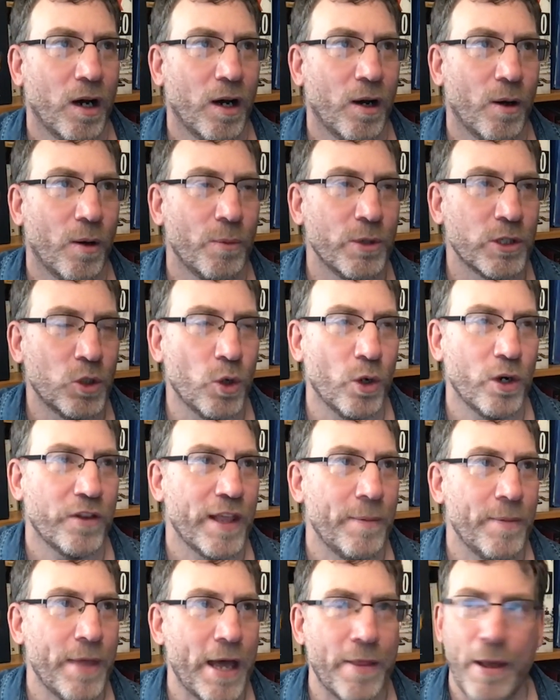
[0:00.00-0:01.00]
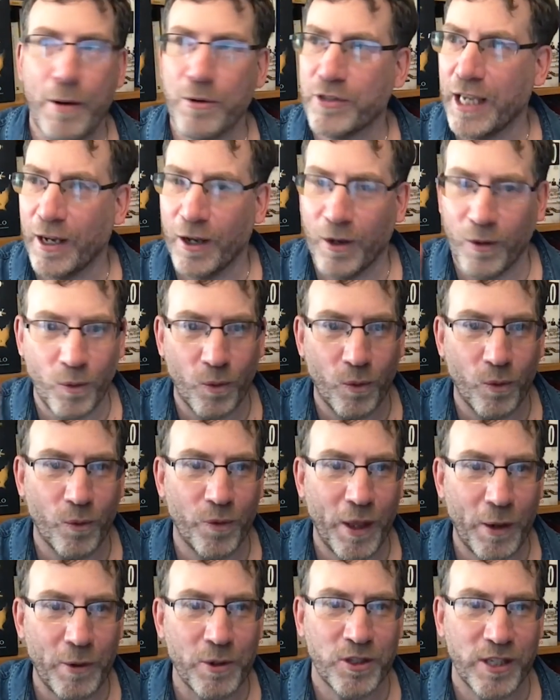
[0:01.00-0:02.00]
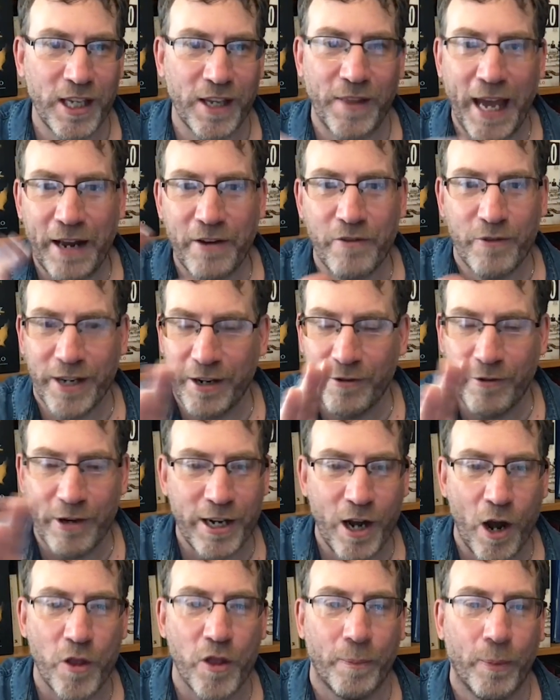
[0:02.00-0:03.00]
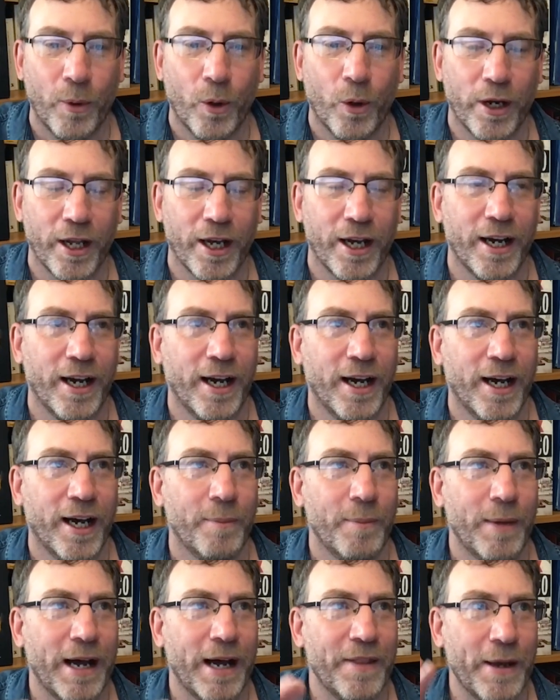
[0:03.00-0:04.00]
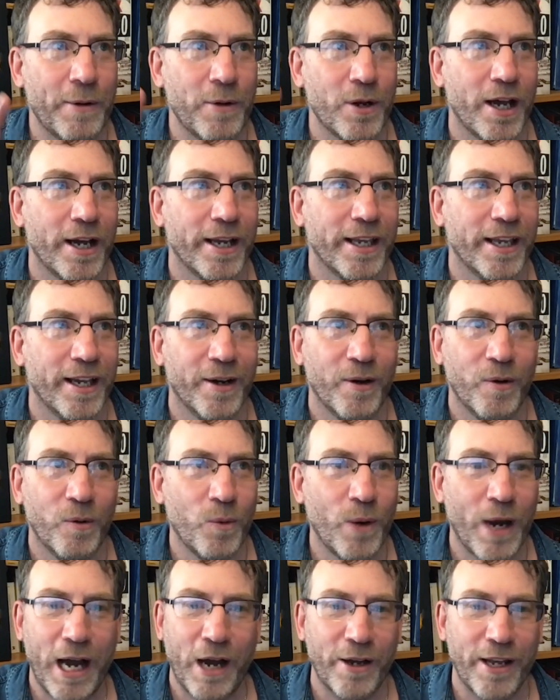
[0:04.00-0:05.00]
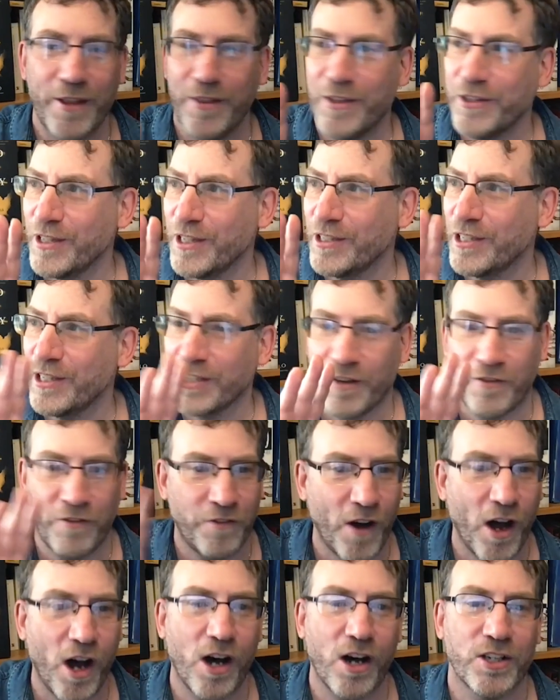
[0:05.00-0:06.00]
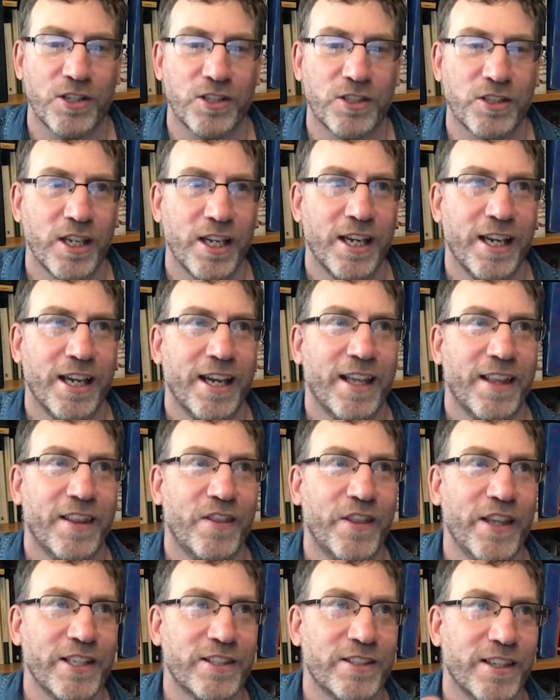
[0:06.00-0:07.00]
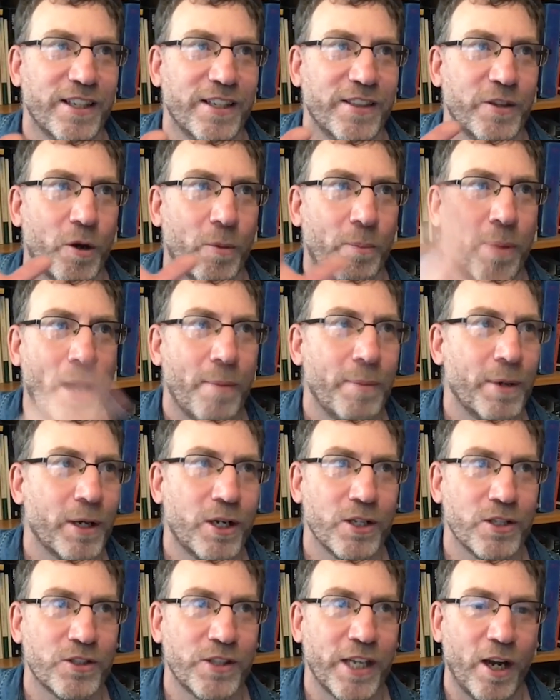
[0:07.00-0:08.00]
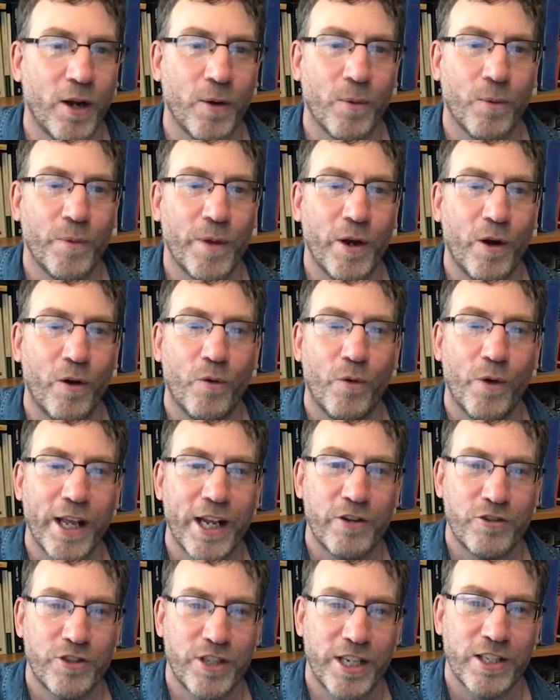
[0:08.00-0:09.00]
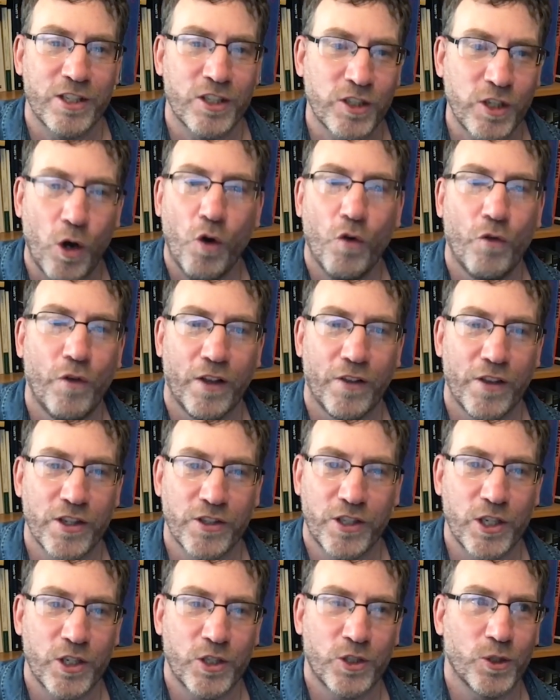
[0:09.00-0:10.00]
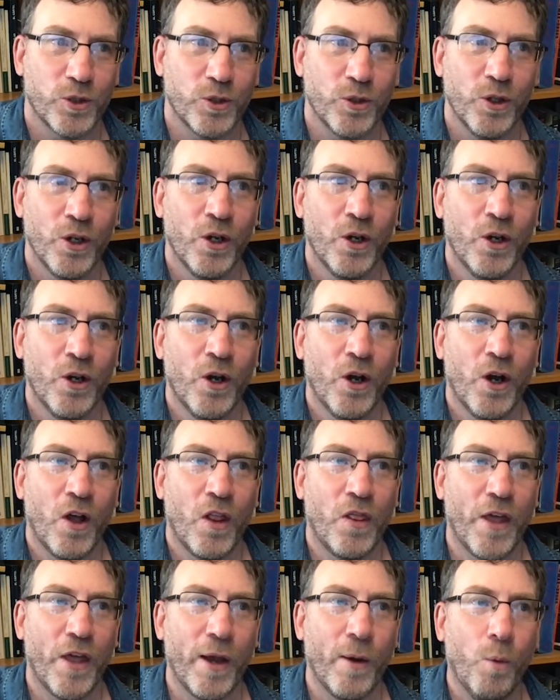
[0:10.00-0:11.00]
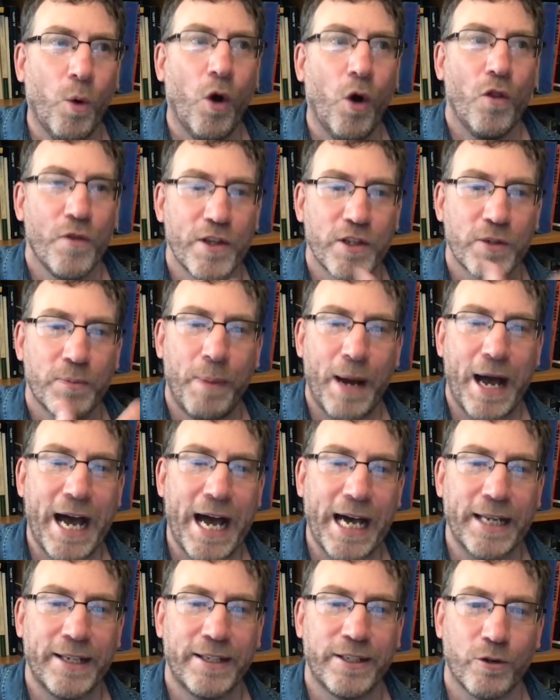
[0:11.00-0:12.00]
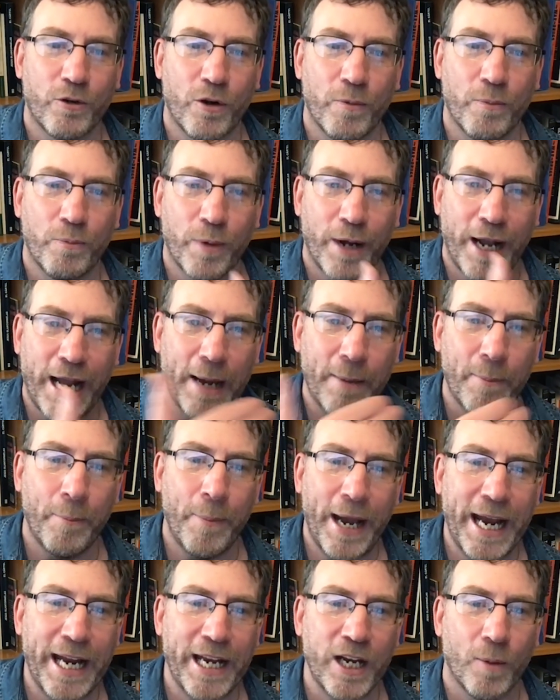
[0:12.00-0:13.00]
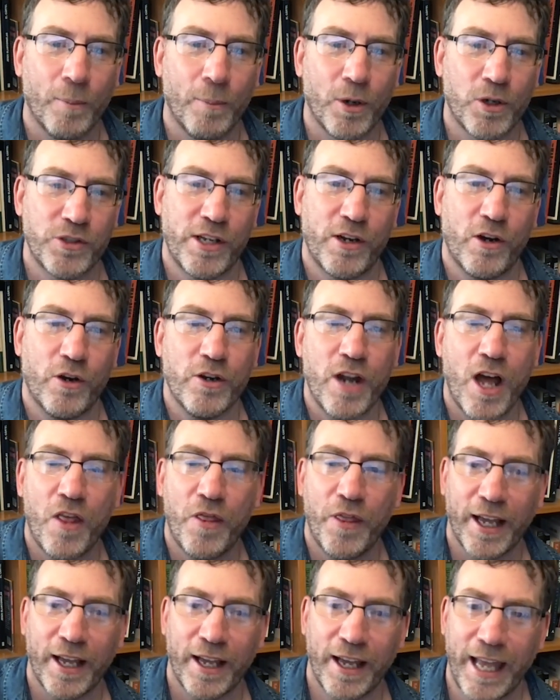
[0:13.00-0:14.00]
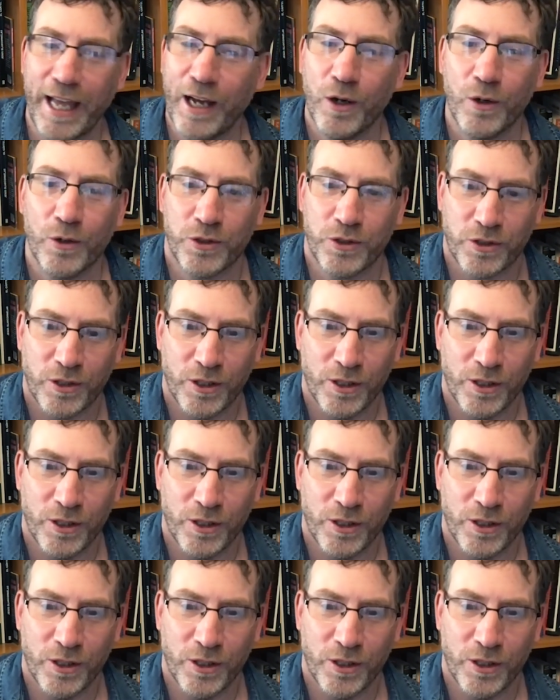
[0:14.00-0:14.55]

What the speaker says: I was talking to them there. They were saying they didn't really know the border, and they were like, "Wow, yeah, this is a farce. The Republicans, they're not really interested in solving this issue. They want this bad to campaign on because they got nothing else